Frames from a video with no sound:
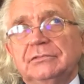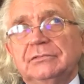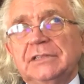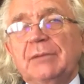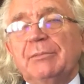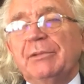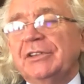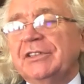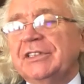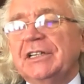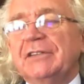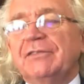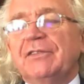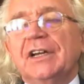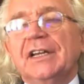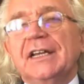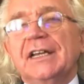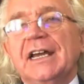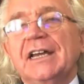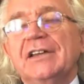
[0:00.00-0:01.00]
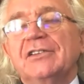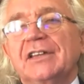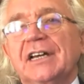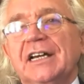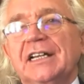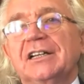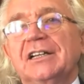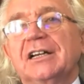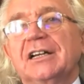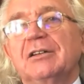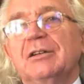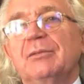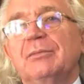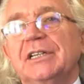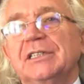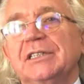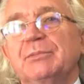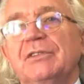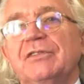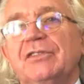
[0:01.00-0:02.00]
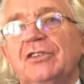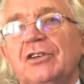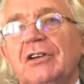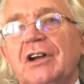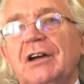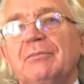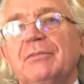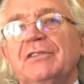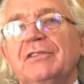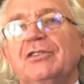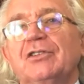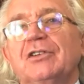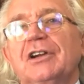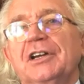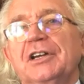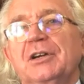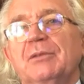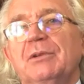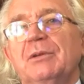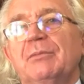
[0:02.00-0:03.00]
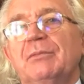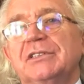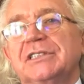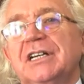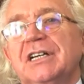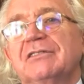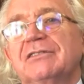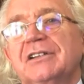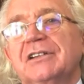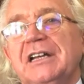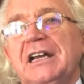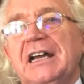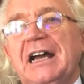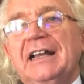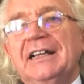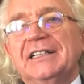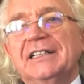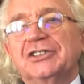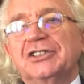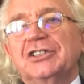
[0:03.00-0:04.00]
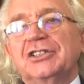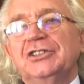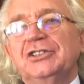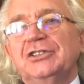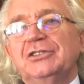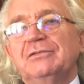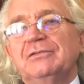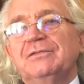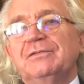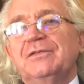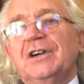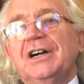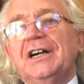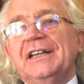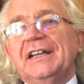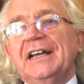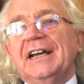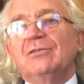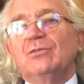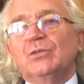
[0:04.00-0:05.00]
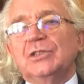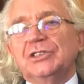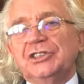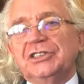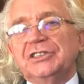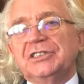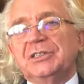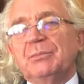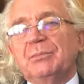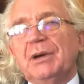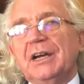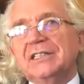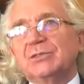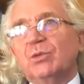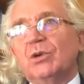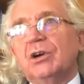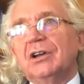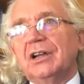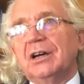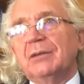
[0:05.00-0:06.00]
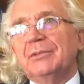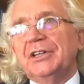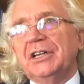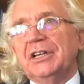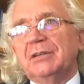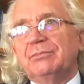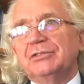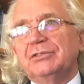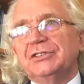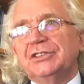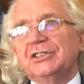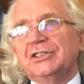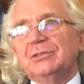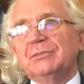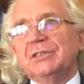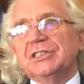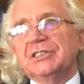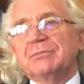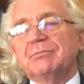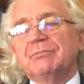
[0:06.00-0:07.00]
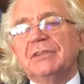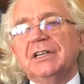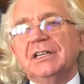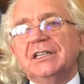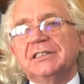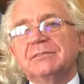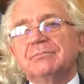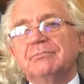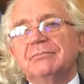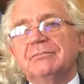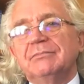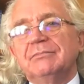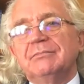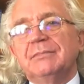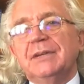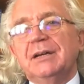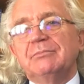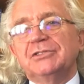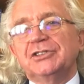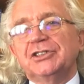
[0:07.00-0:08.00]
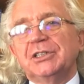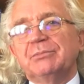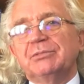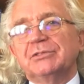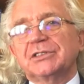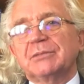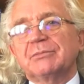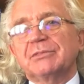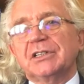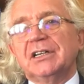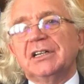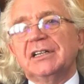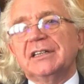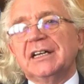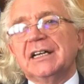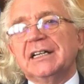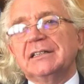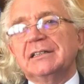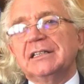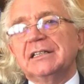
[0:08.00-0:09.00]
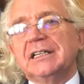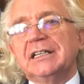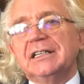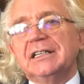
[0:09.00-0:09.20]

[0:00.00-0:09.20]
let me see if I can get you that in a couple of minutes. Before I commit myself, Alex, can you find out which is the best one? I mean, I presume it's membership or something like that.